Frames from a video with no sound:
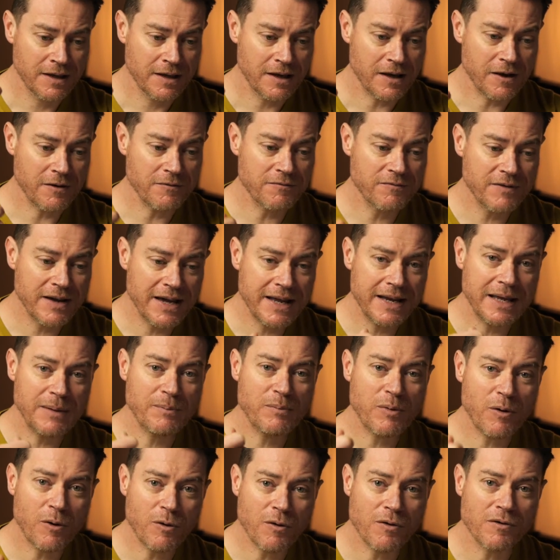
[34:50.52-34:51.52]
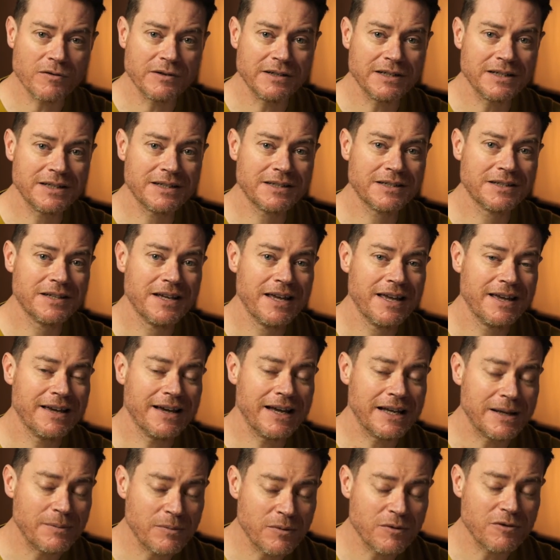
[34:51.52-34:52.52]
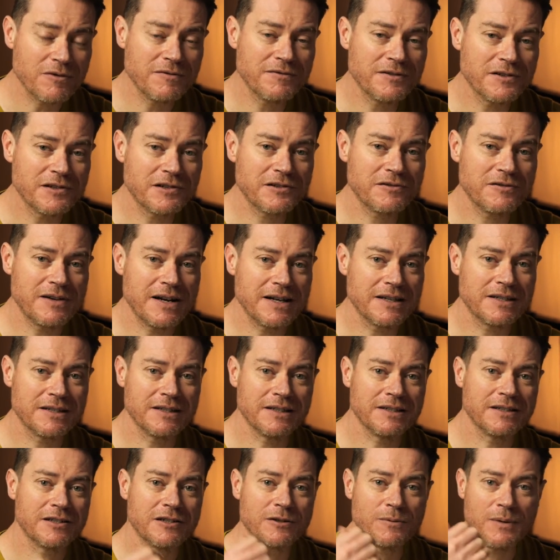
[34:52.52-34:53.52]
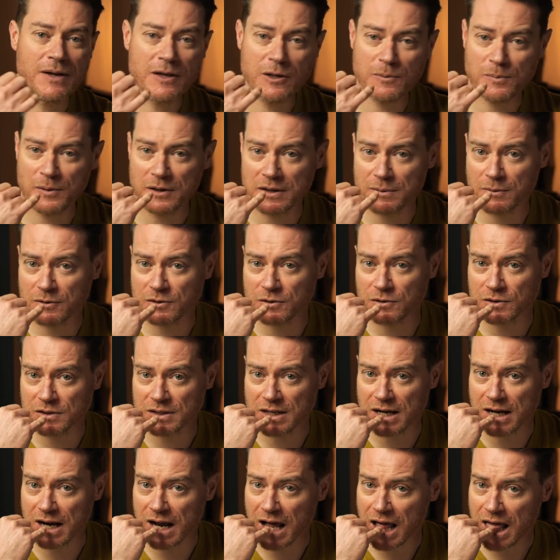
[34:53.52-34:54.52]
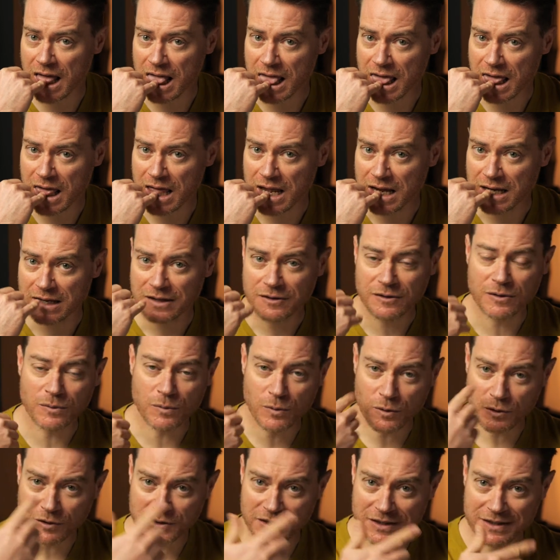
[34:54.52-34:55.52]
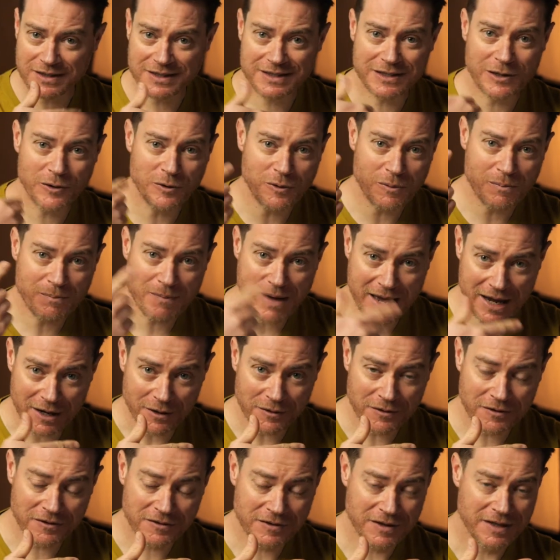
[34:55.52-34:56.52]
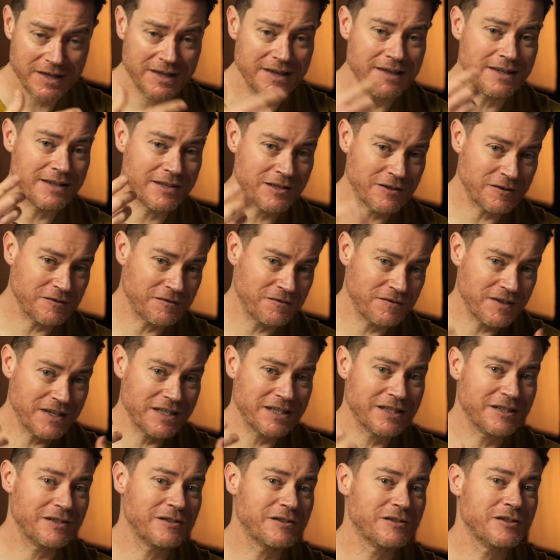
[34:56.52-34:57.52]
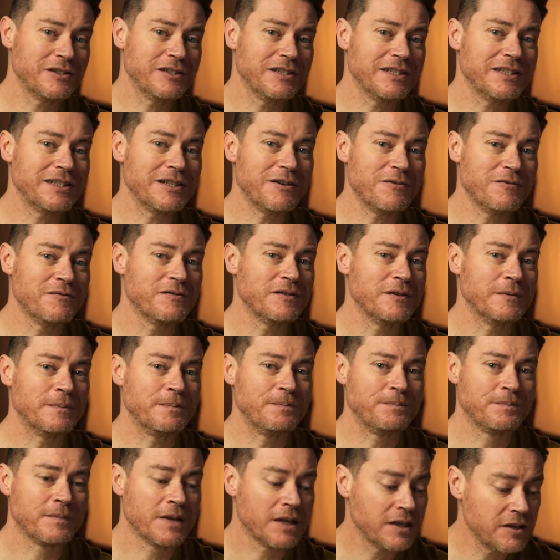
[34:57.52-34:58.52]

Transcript: a really porous and amorphous structure. So when you put them on your tongue, the water that's in your mouth is sufficient to dissolve them.